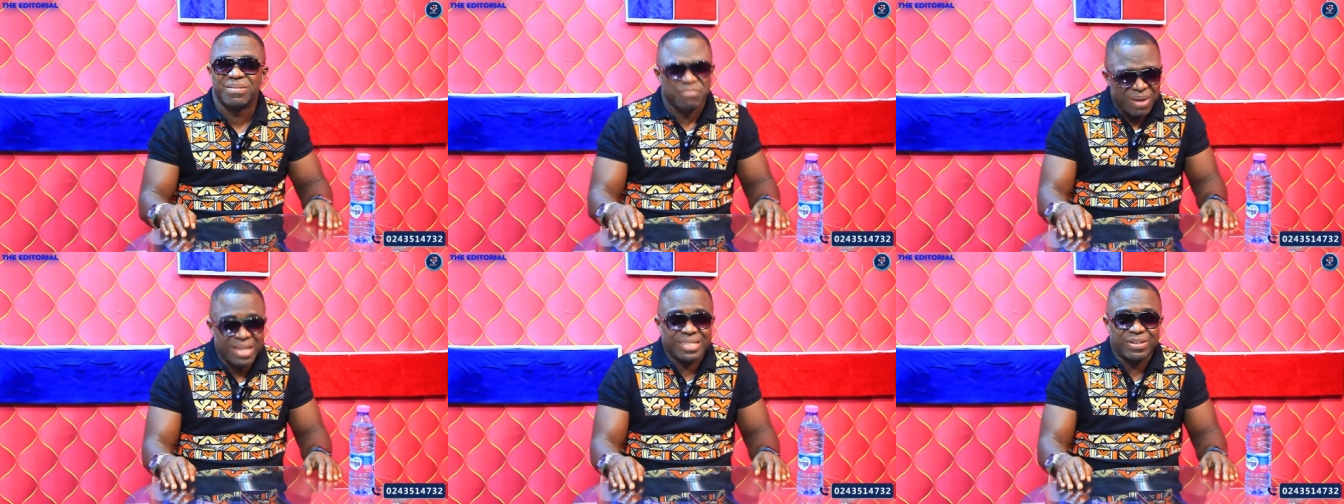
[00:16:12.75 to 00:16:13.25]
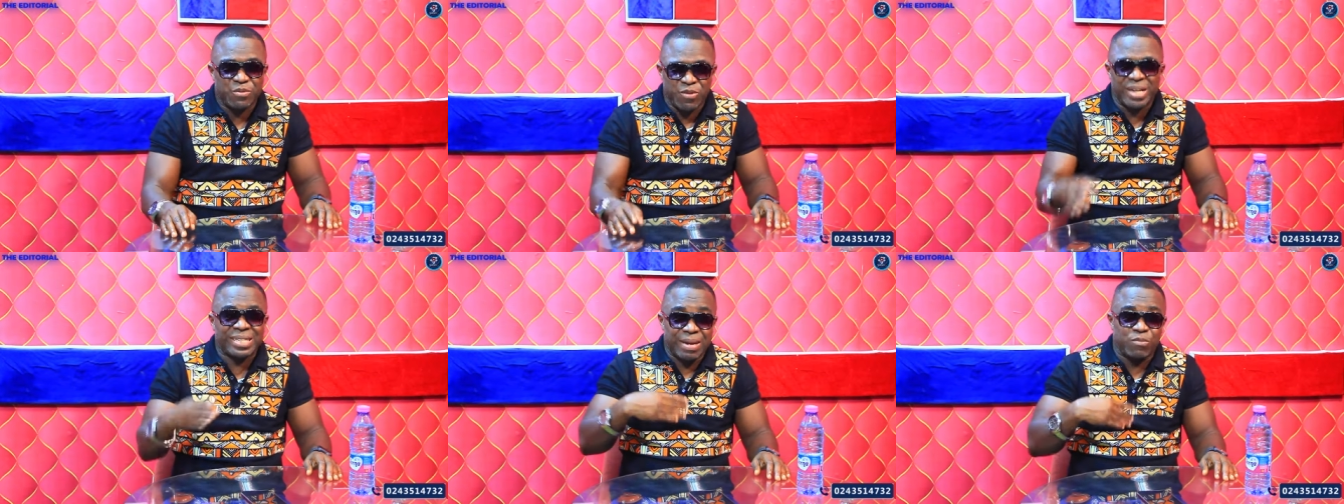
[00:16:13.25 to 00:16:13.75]
But
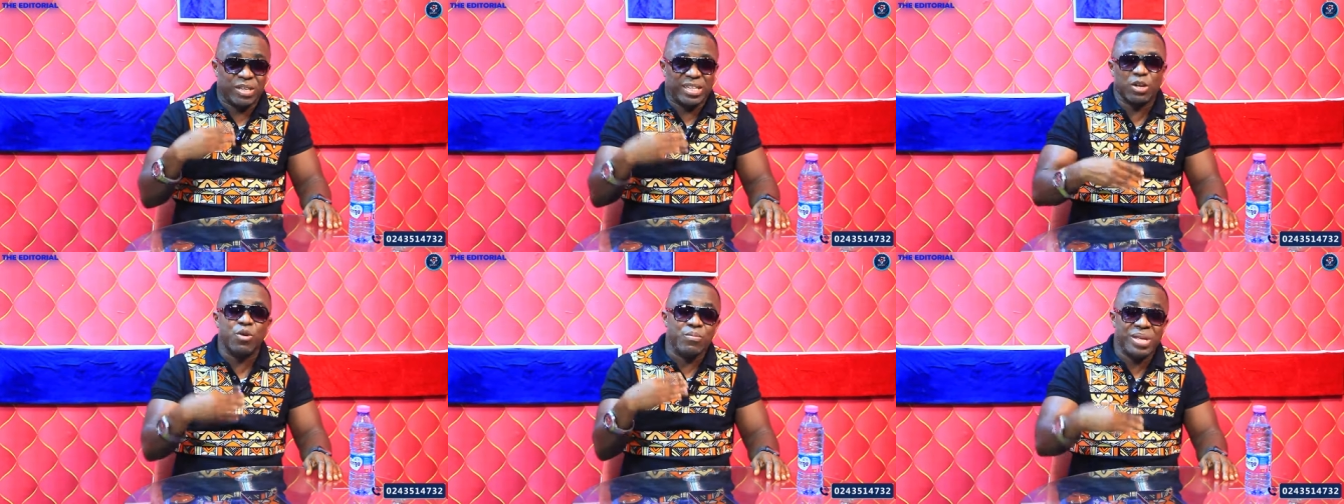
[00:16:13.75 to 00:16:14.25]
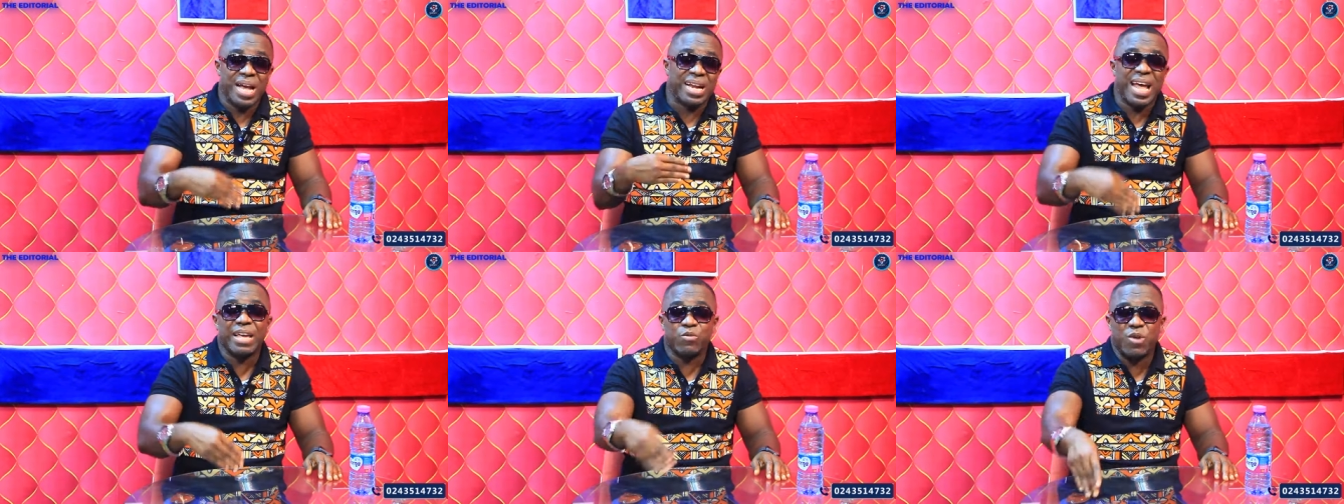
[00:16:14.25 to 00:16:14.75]
when someone says, oh, me, I
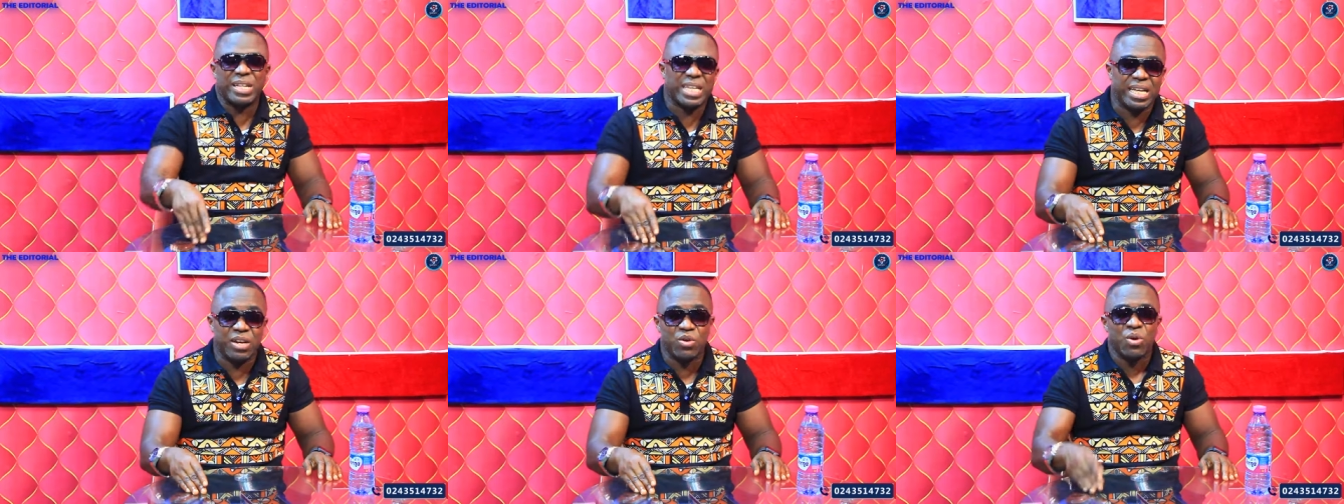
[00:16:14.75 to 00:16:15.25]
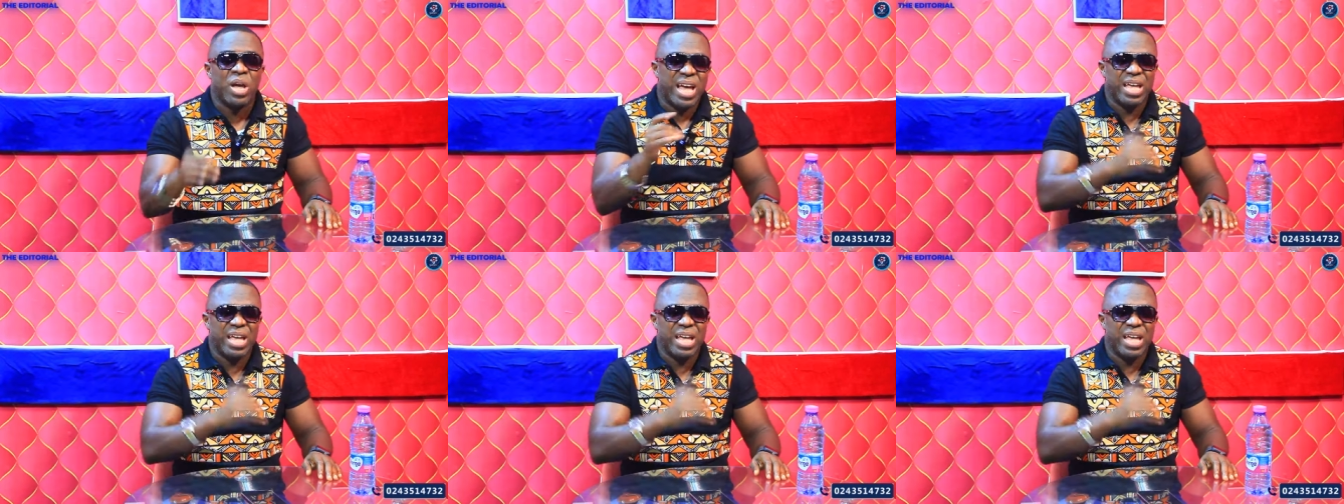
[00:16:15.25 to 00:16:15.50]
like white and yellow.